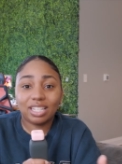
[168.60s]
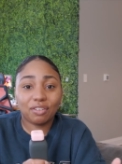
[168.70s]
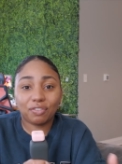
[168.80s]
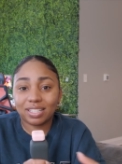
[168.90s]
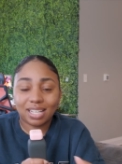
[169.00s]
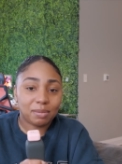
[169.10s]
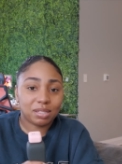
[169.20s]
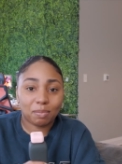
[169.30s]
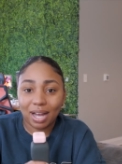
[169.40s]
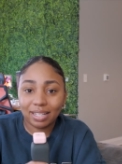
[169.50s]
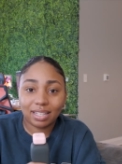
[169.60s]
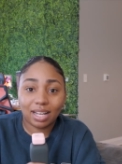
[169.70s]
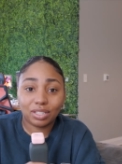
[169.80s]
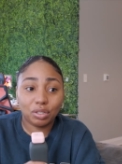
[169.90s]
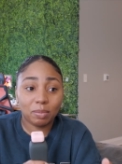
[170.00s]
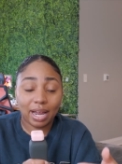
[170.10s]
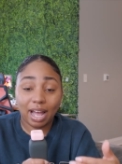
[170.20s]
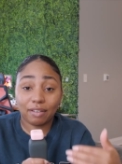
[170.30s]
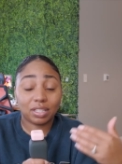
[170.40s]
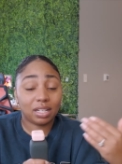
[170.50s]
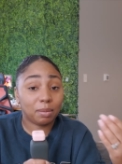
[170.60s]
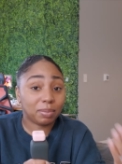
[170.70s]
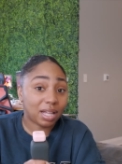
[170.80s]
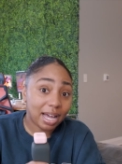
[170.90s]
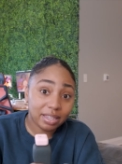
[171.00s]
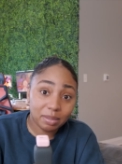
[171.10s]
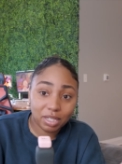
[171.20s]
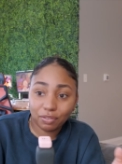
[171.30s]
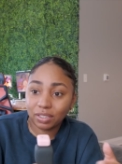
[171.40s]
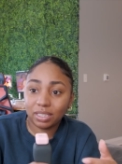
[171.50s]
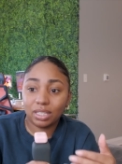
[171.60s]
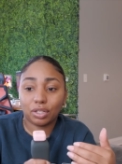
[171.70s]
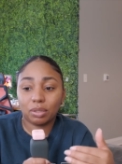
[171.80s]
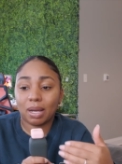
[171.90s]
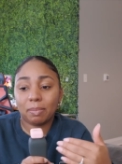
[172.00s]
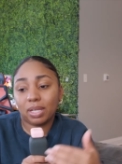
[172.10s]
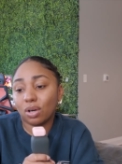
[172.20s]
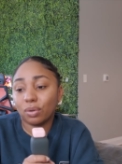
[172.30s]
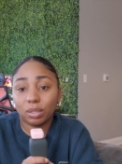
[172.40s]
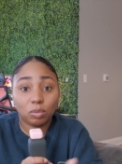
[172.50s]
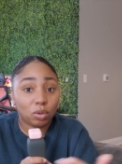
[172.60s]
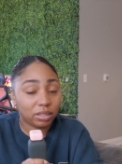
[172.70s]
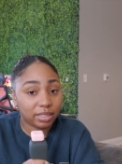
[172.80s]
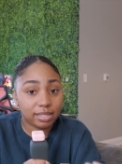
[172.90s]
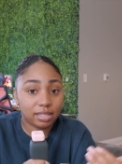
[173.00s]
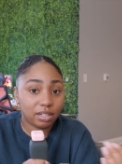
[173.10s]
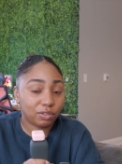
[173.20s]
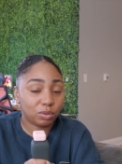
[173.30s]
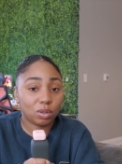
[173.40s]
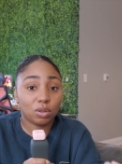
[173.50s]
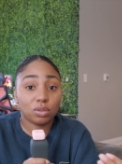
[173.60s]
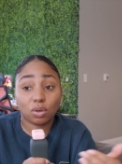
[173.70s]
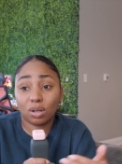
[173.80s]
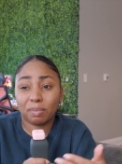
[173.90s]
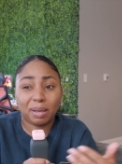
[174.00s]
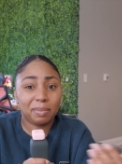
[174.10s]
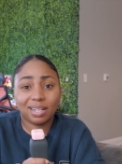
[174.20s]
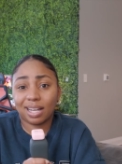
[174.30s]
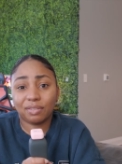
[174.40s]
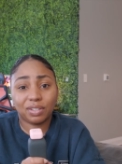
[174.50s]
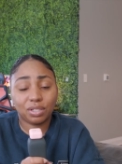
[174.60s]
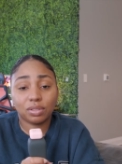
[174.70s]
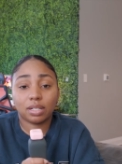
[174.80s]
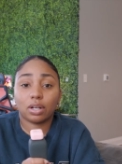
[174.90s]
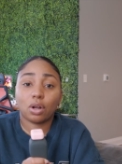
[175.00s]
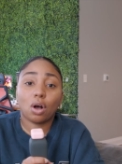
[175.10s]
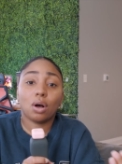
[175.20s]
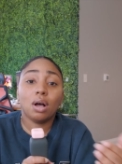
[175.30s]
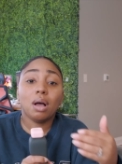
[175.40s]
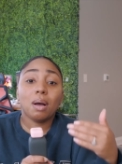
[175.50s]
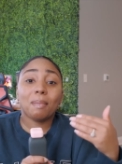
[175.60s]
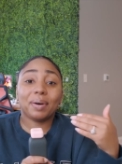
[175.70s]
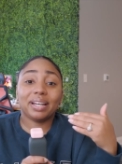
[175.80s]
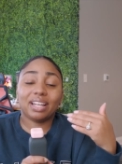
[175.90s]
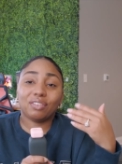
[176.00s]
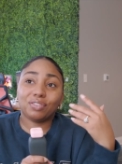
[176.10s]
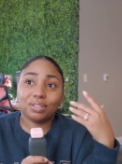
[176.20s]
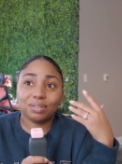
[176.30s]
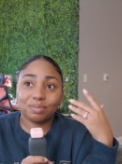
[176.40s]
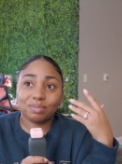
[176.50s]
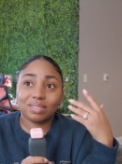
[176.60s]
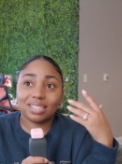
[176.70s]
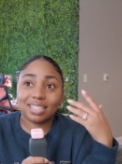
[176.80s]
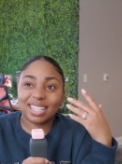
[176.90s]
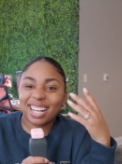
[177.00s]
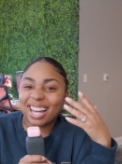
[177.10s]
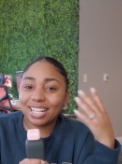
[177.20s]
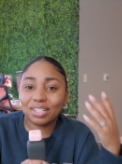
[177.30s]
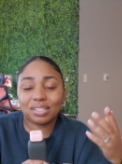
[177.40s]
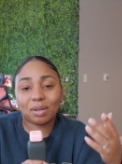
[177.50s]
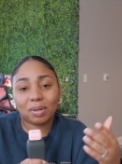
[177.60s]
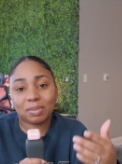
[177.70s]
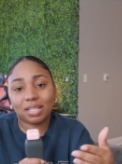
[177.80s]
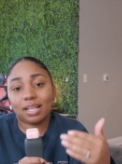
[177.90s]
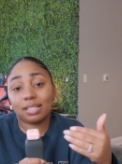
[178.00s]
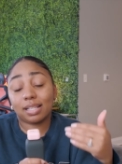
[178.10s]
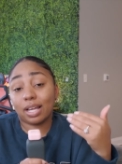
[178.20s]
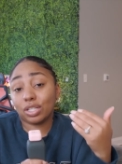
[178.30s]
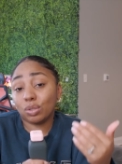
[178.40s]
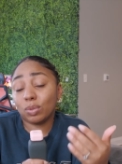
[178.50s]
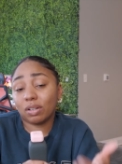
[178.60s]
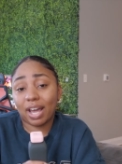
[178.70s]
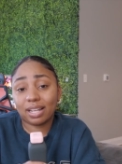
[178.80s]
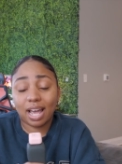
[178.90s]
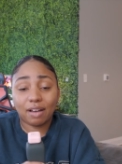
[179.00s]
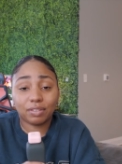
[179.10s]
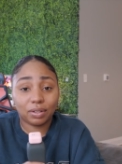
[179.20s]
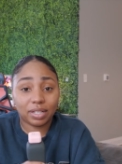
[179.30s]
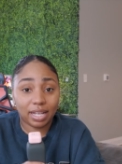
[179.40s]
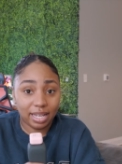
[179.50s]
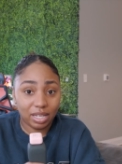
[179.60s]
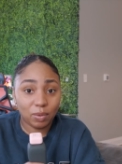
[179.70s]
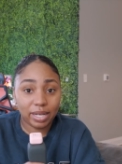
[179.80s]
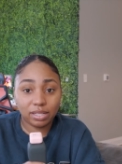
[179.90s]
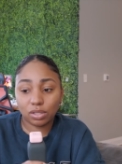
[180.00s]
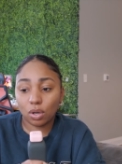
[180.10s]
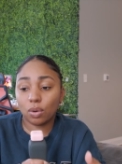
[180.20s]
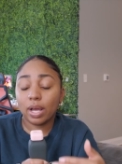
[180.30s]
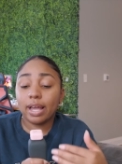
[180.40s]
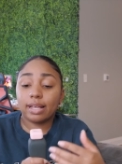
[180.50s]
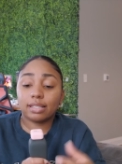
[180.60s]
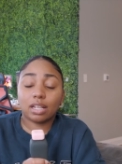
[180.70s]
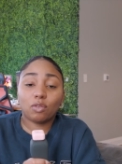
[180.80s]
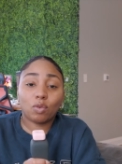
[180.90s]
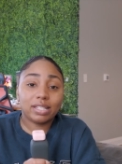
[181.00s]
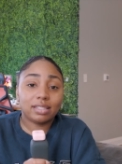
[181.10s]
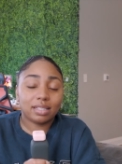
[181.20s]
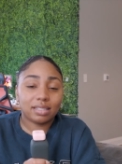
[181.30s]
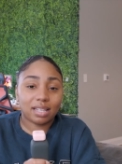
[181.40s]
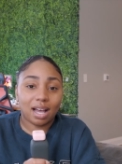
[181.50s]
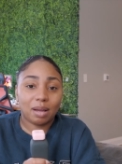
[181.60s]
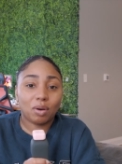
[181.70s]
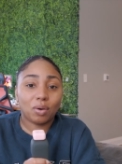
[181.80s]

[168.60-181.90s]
different types of Python you might have to apply them differently, or you might be coding more or less in different roles, or maybe not even use it at all. But if you kind of understand what I'm saying is that you would have had to have learned it anyway. So instead of wasting the time